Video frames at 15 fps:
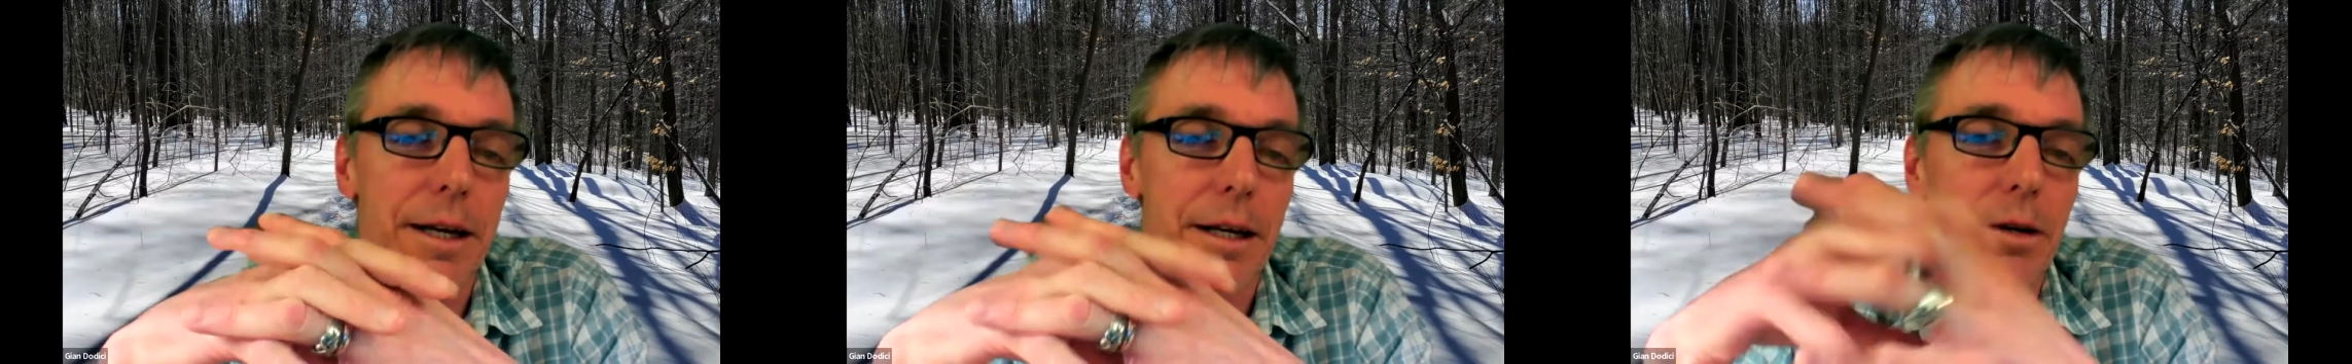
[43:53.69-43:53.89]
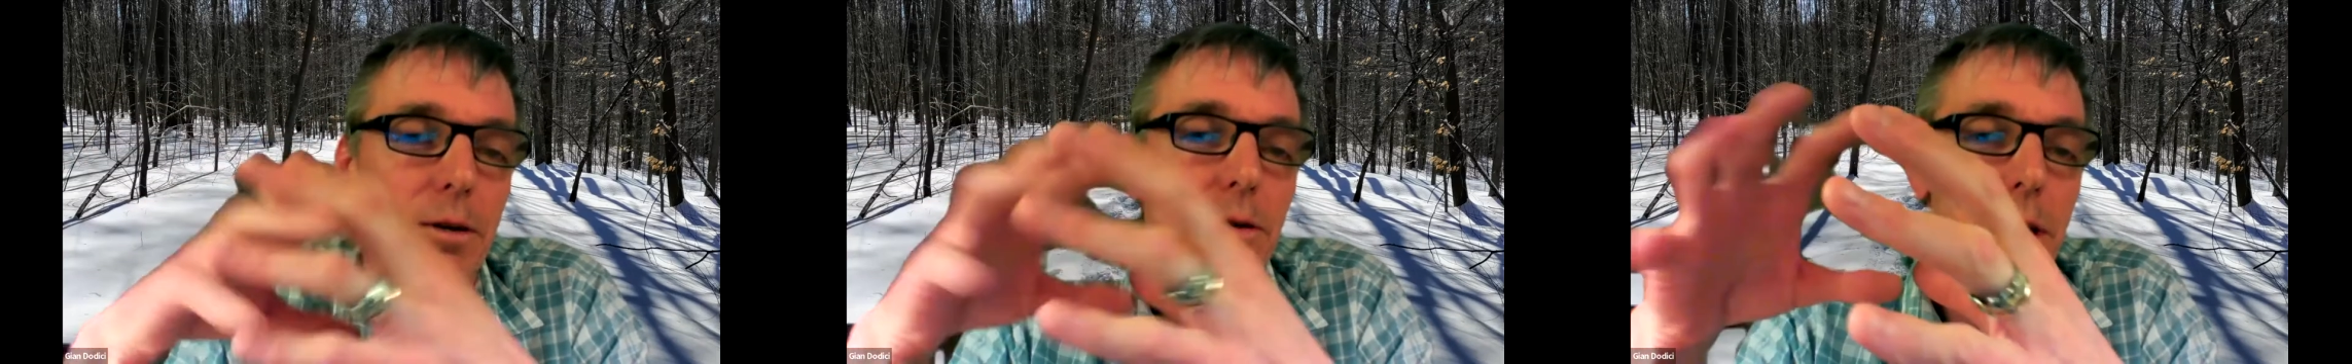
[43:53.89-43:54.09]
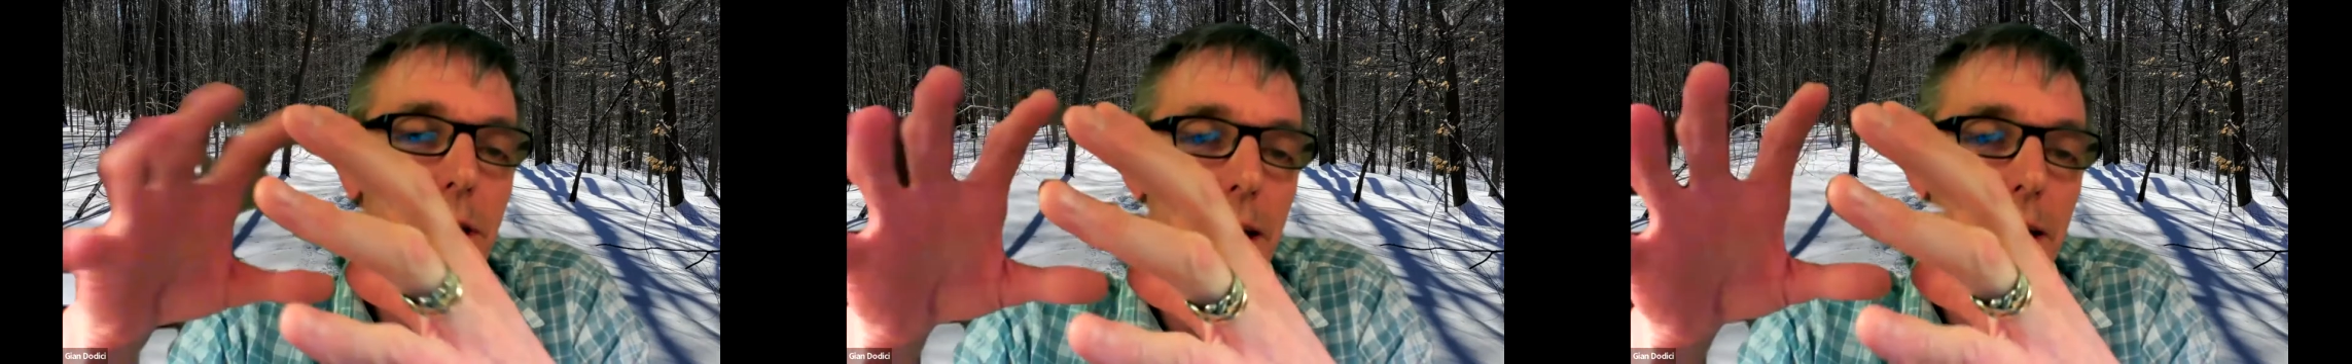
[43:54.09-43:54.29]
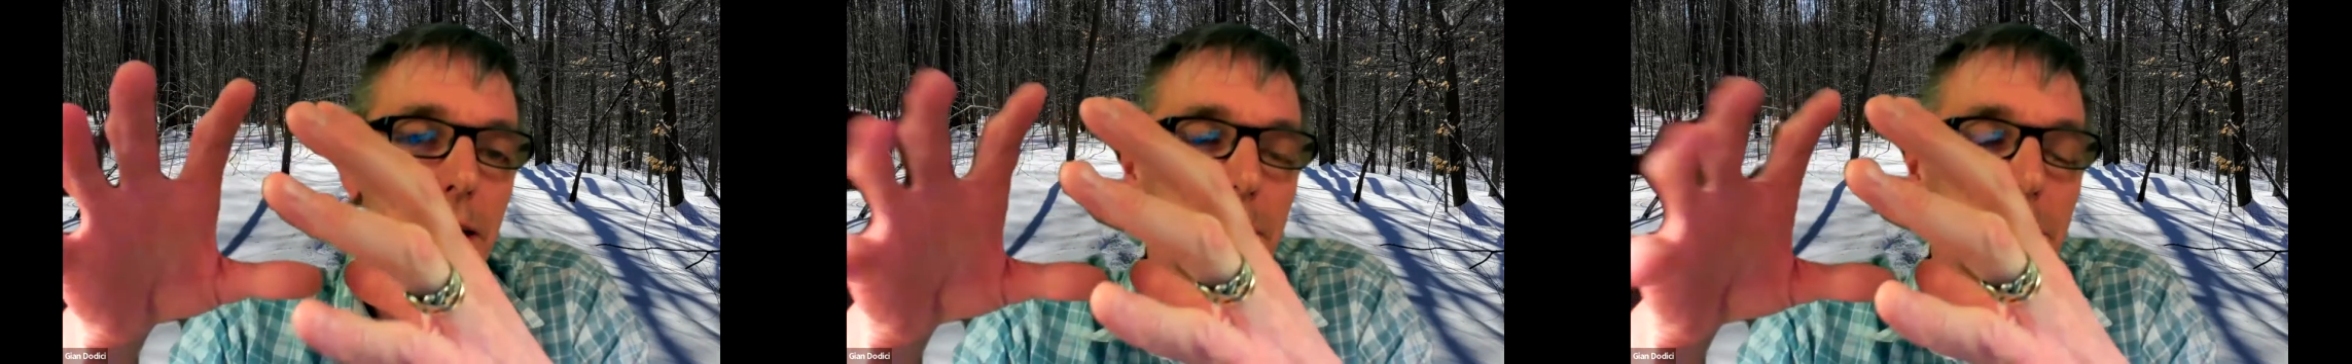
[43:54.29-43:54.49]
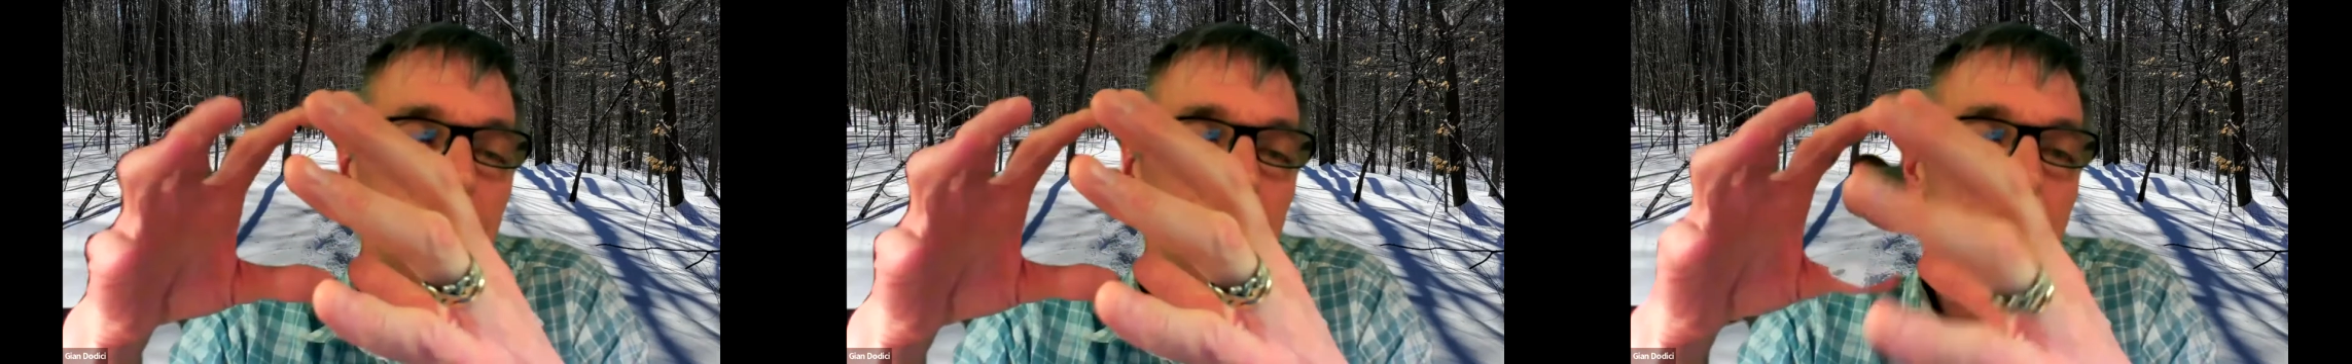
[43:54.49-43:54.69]
that use
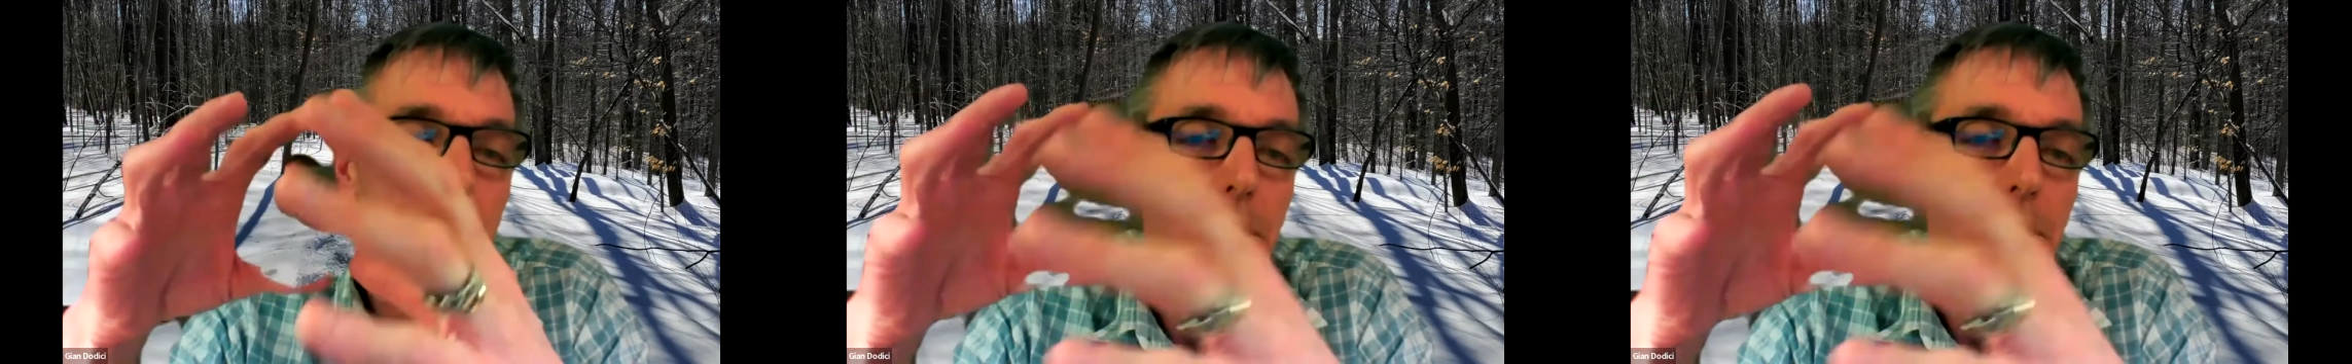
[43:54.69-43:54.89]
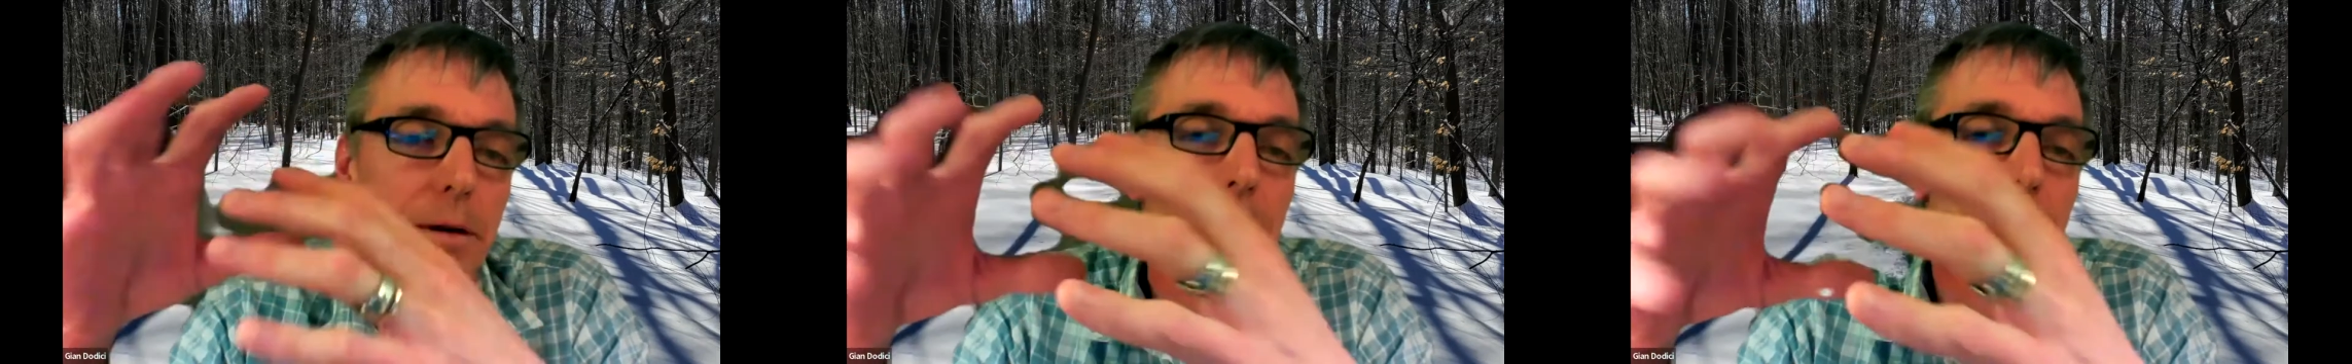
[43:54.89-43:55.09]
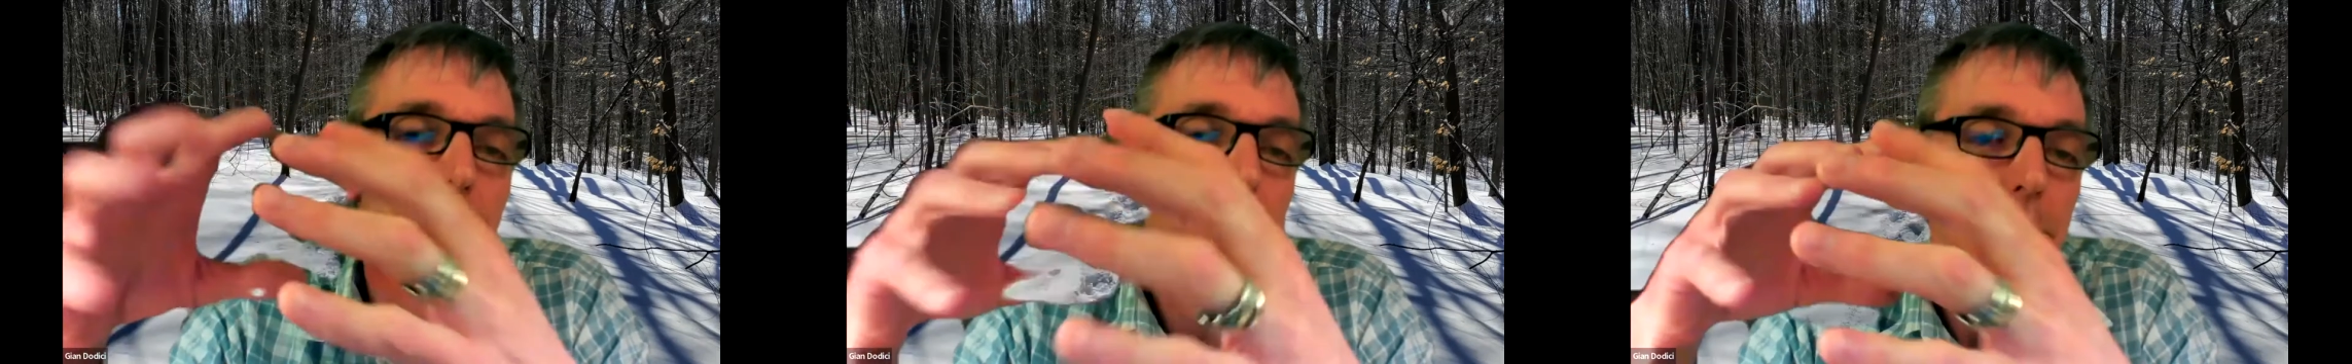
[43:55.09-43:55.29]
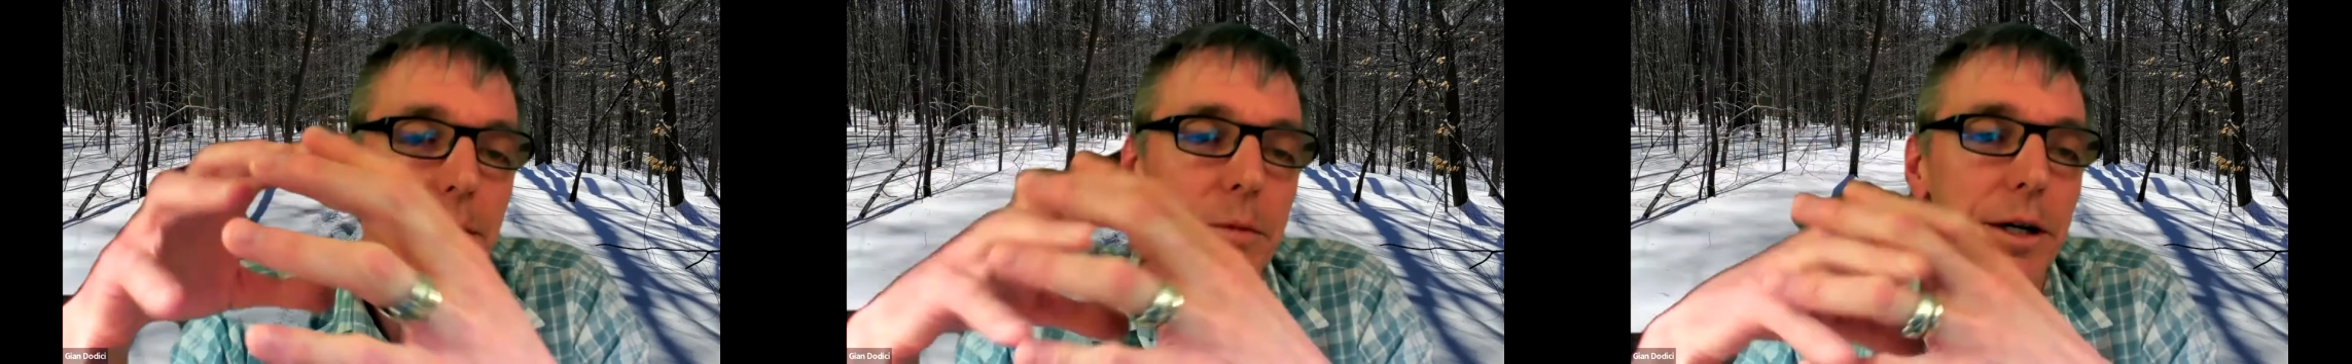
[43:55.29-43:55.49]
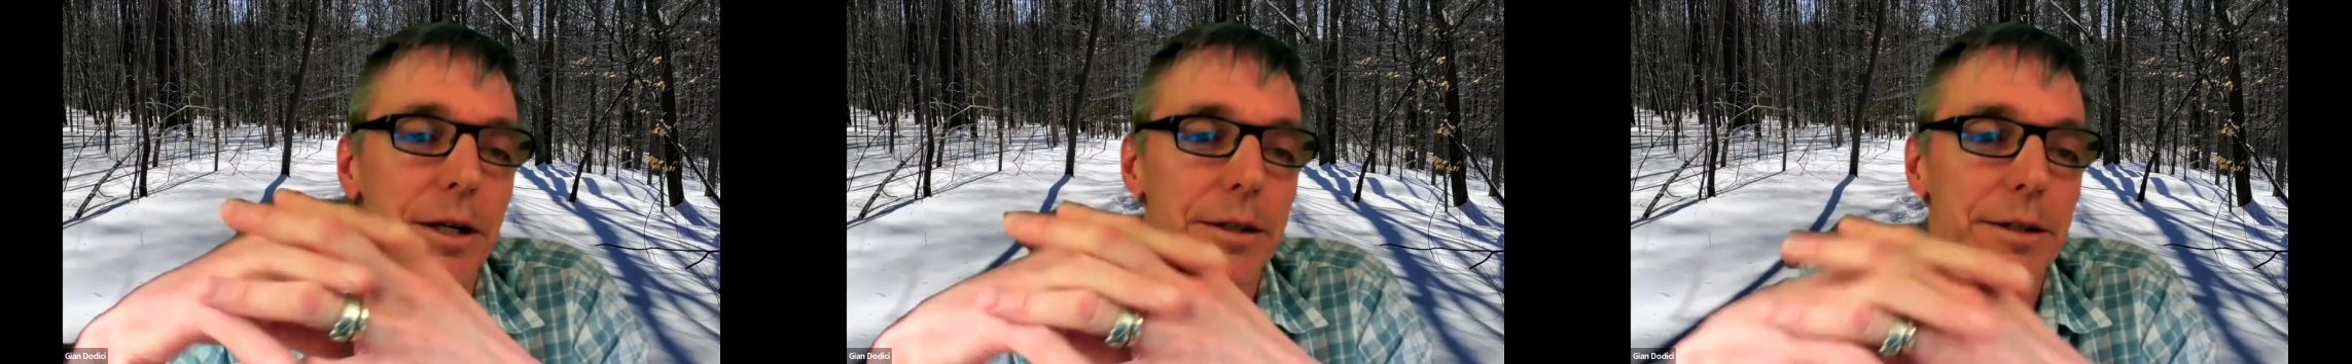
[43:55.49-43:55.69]
that as part of their
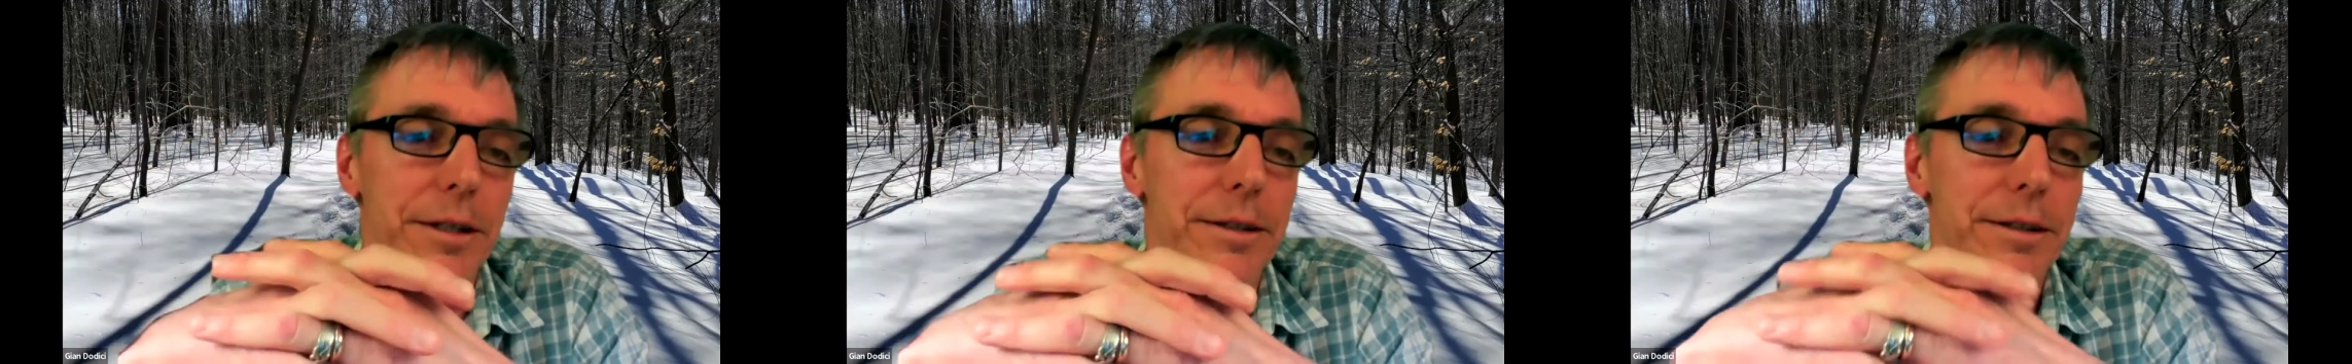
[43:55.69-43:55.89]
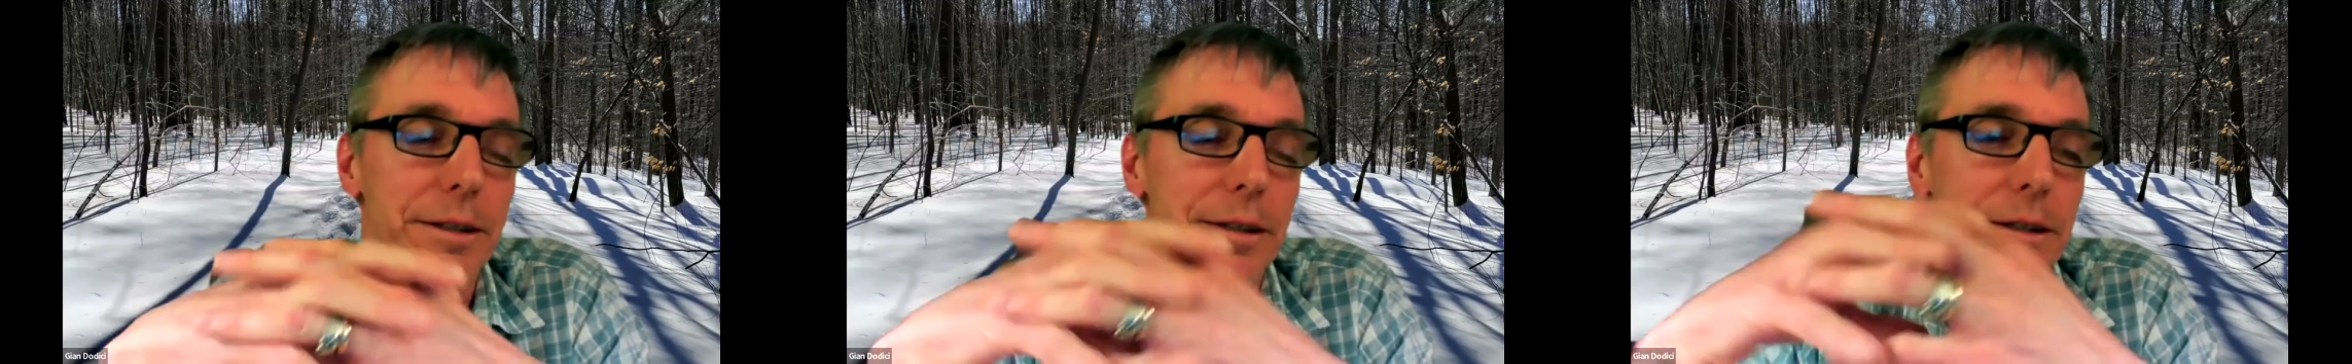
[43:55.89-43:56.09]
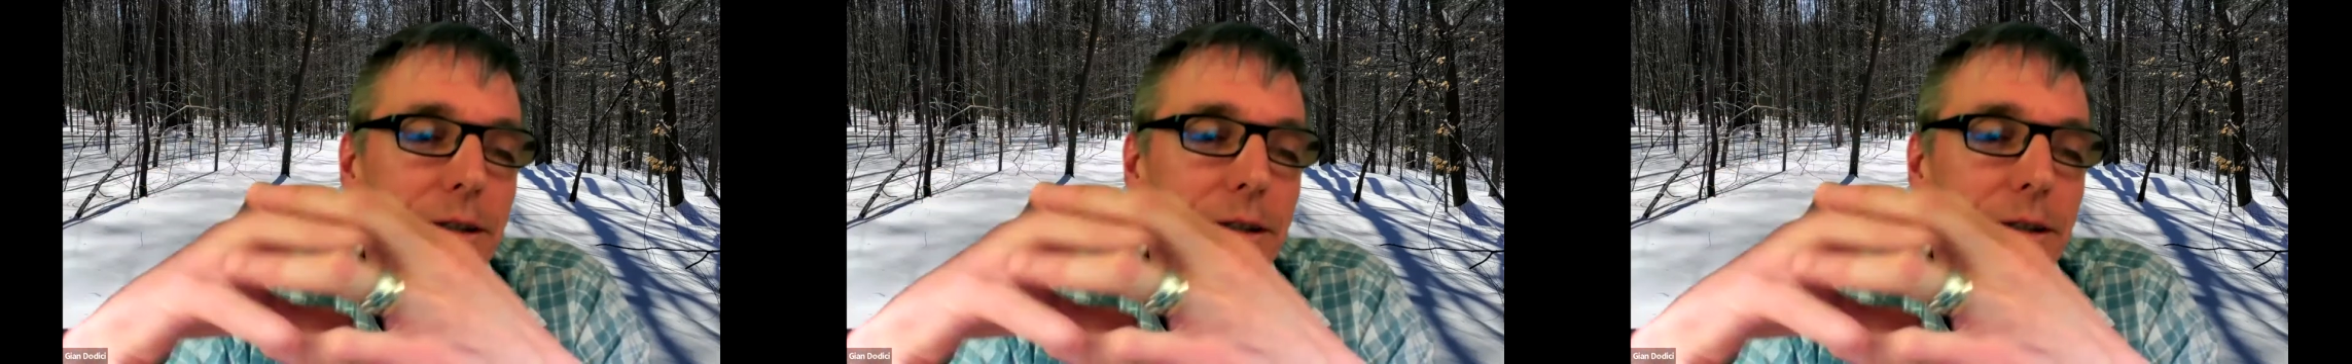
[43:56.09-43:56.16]
regulatory process.